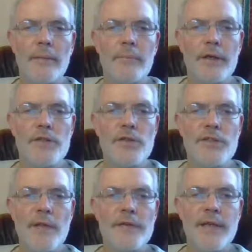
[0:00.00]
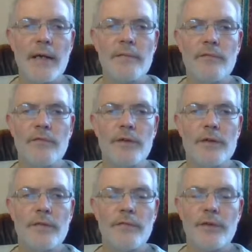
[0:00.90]
because you set the date
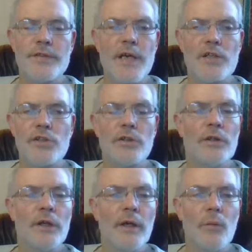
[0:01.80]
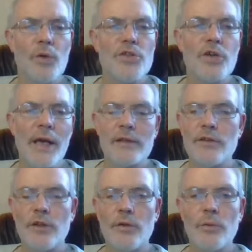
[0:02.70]
for the session, which you can
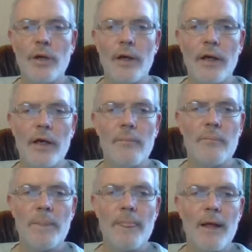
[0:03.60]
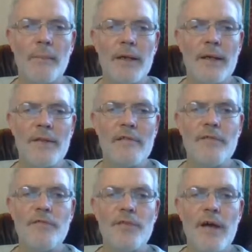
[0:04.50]
do. I mean, there
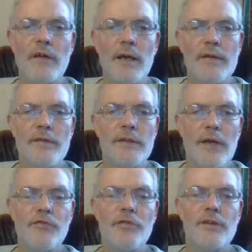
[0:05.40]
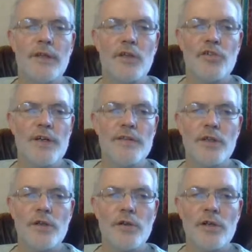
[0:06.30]
are different degrees
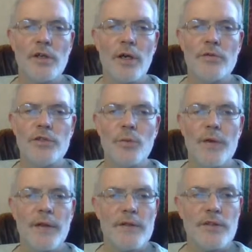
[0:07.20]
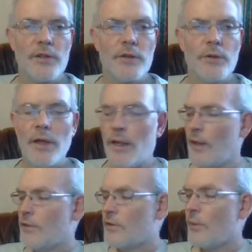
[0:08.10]
that you can go to with it to
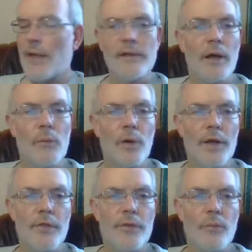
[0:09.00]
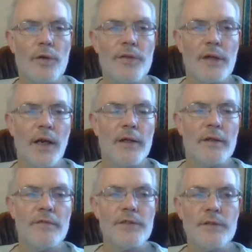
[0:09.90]
end up with the kind
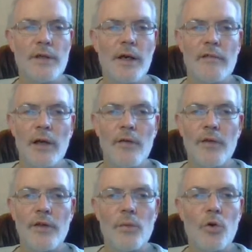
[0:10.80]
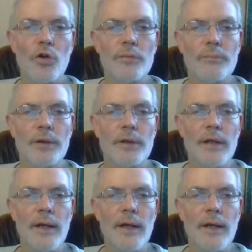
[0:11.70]
of scenario that you want. But